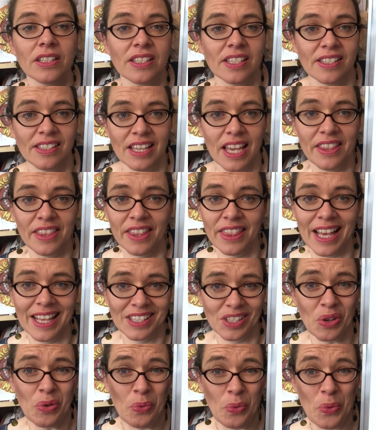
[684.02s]
to say that
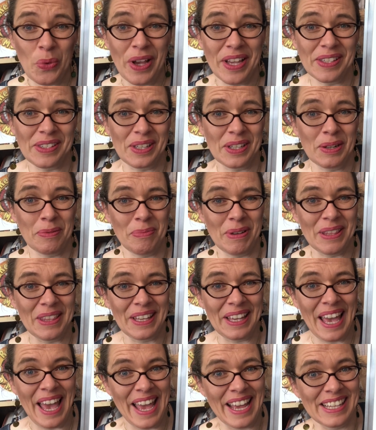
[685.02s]
that's always going to be the
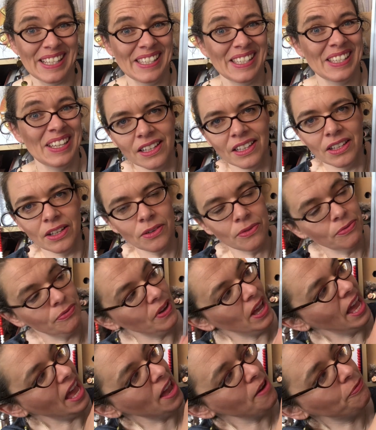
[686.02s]
case.
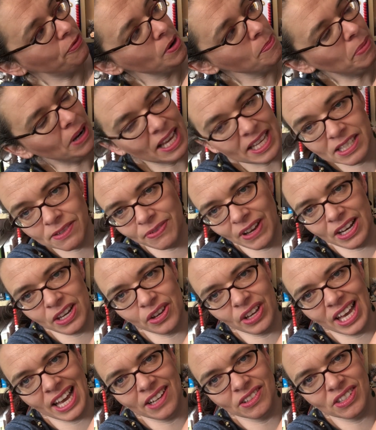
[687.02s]
For every place value
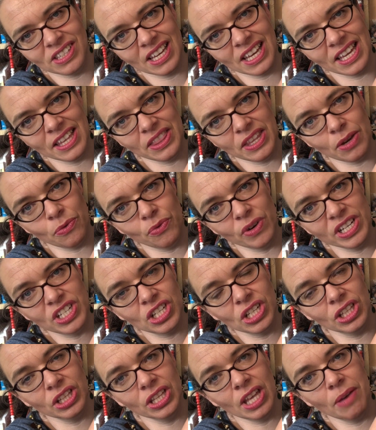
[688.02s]
counter in the
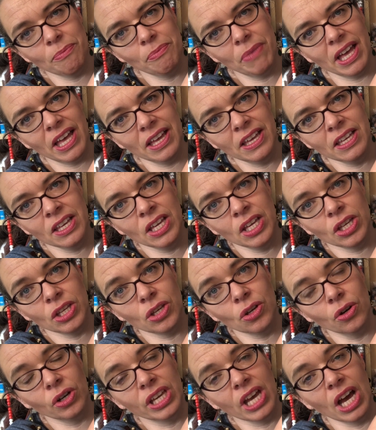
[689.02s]
original number,
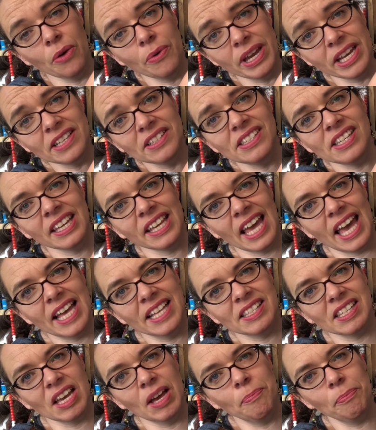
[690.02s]
you're going to
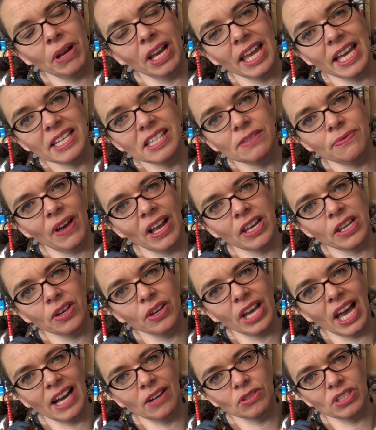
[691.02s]
get a place value
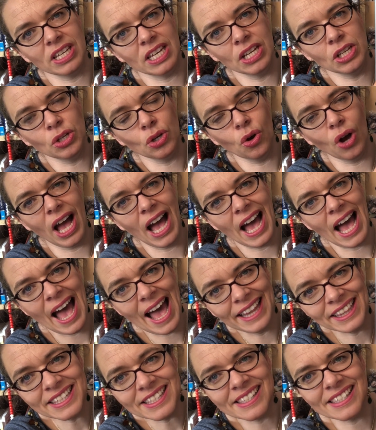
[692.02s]
counter in your
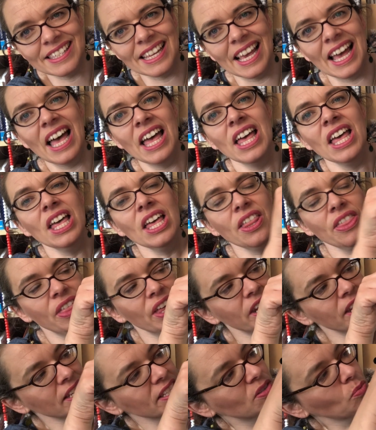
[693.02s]
answer
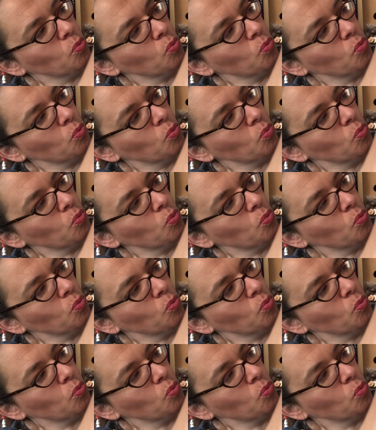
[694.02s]
that is